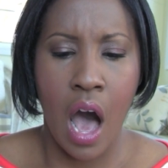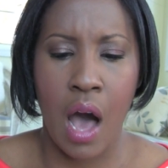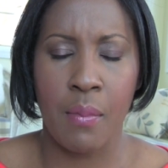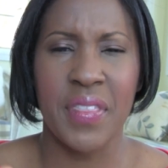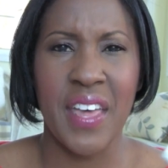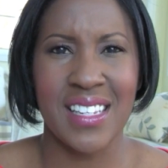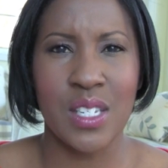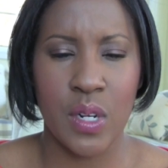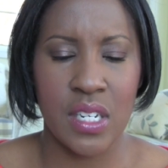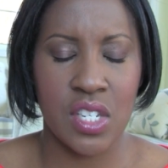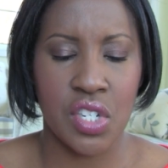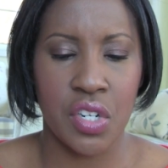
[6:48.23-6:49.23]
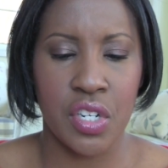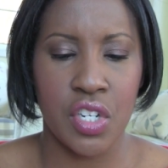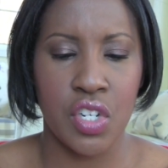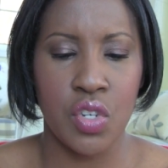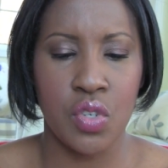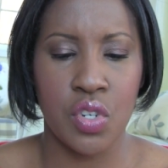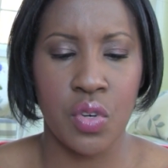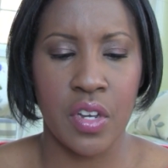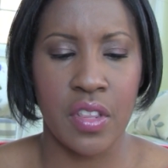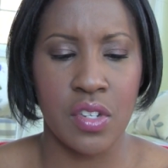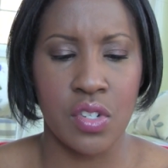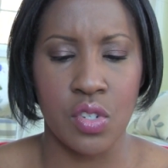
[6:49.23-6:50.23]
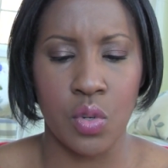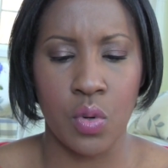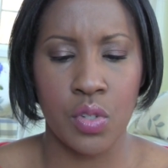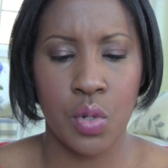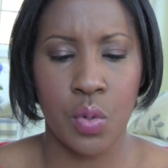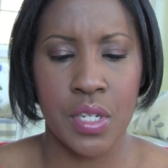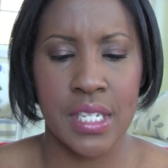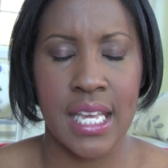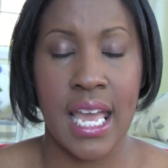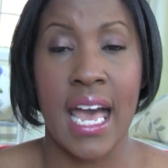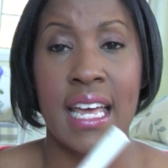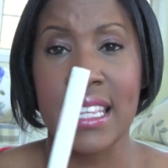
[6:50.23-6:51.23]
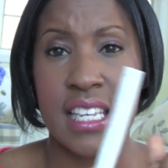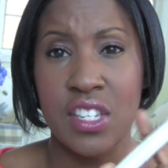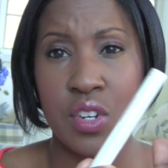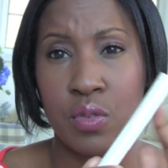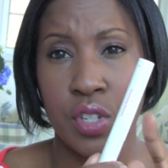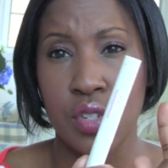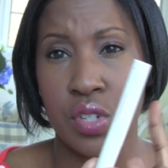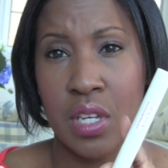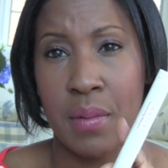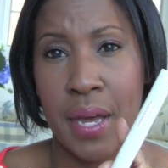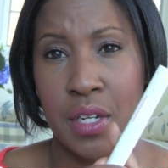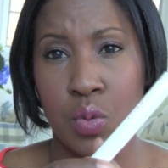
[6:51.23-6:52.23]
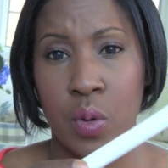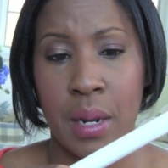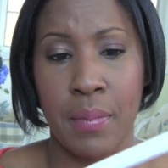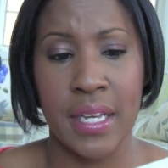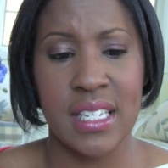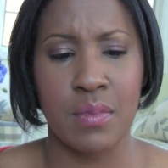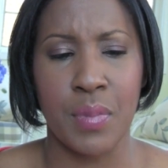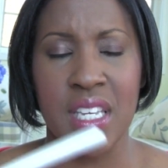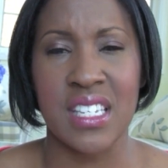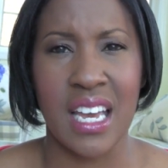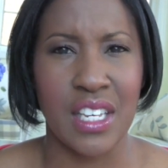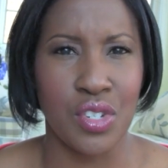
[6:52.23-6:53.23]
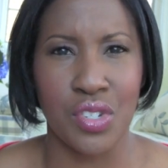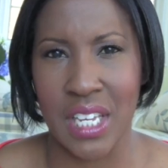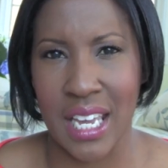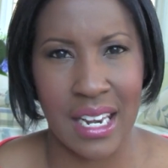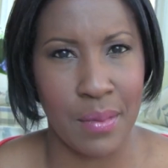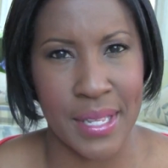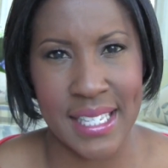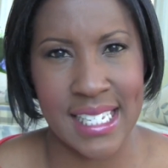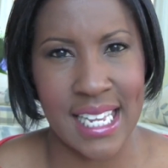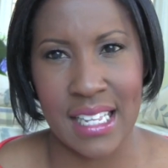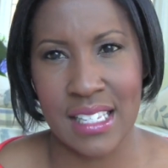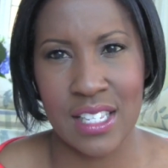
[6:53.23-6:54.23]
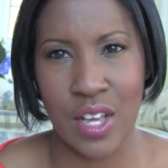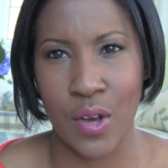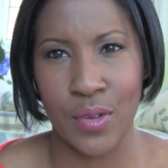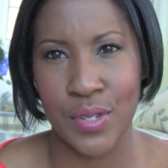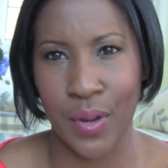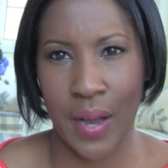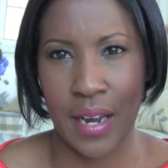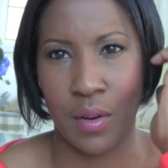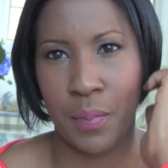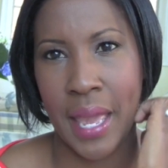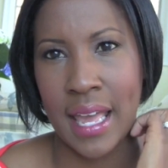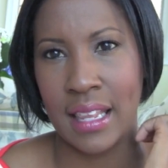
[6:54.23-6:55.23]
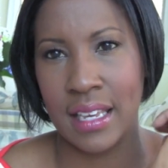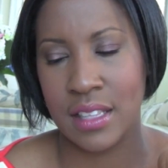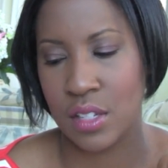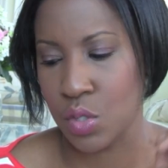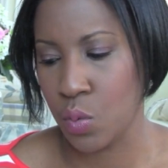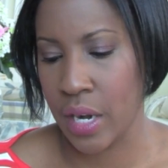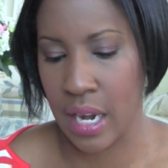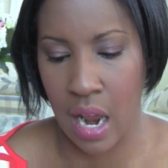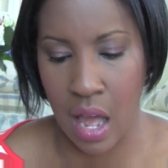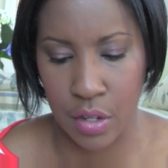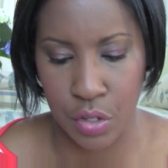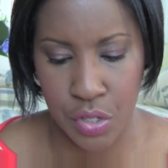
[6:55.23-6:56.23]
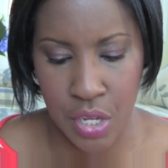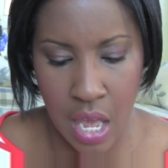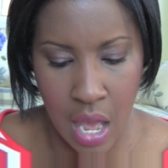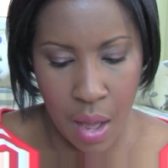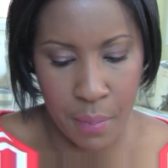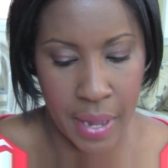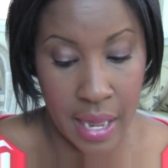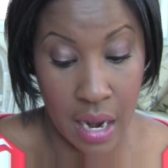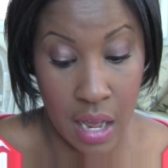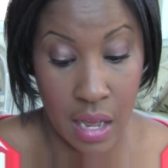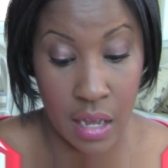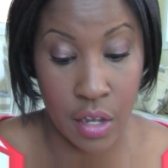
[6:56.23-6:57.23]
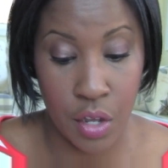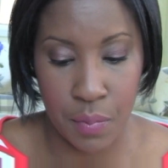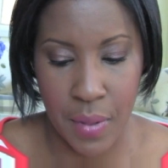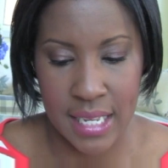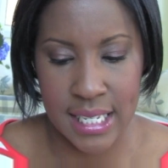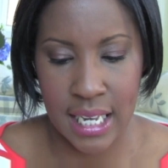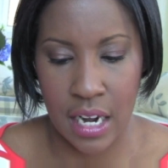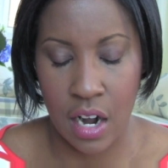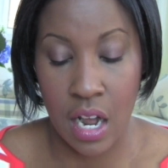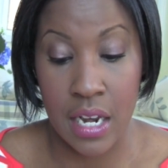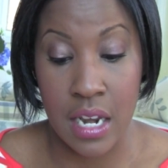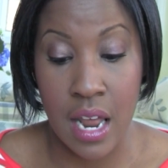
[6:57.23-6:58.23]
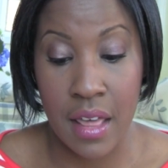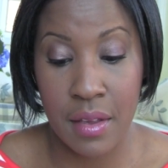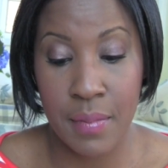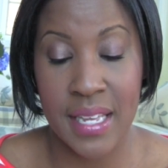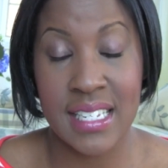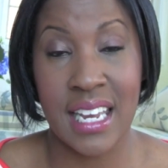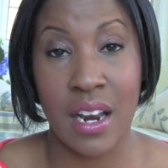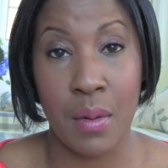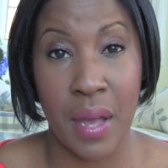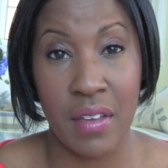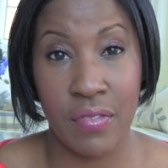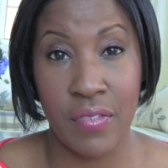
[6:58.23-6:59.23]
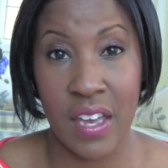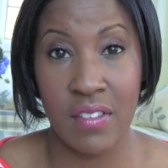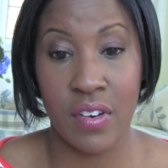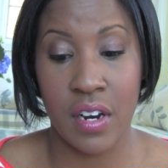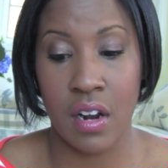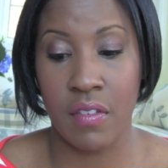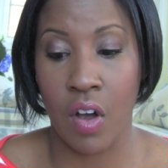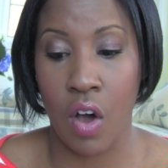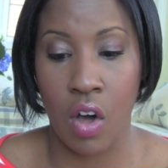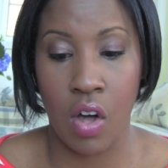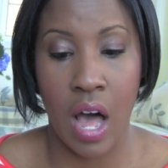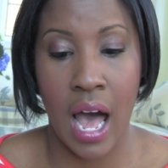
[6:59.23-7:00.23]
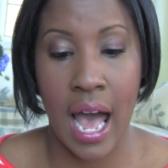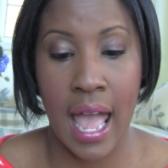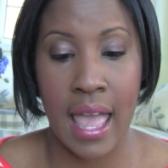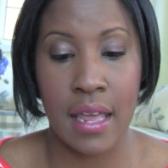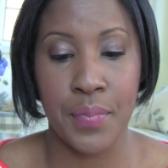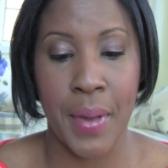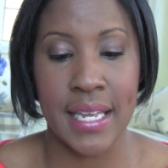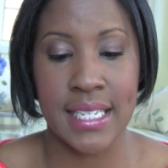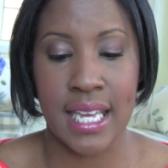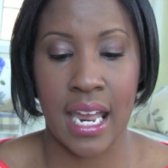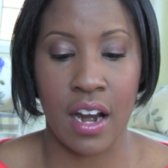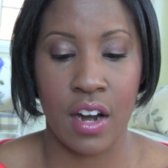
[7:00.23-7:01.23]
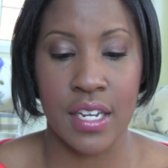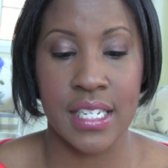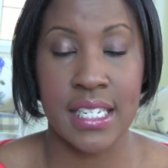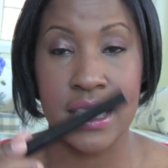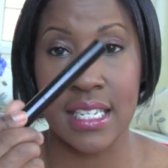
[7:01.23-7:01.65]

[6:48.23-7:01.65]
Uh, but that's what it started to do to, do, towards the end. These are usually about twenty bucks a piece. I usually get them in sets though, so I don't pay like the twenty dollars, but uh, a good mascara. Another mascara, my favorite of all high-end mascaras.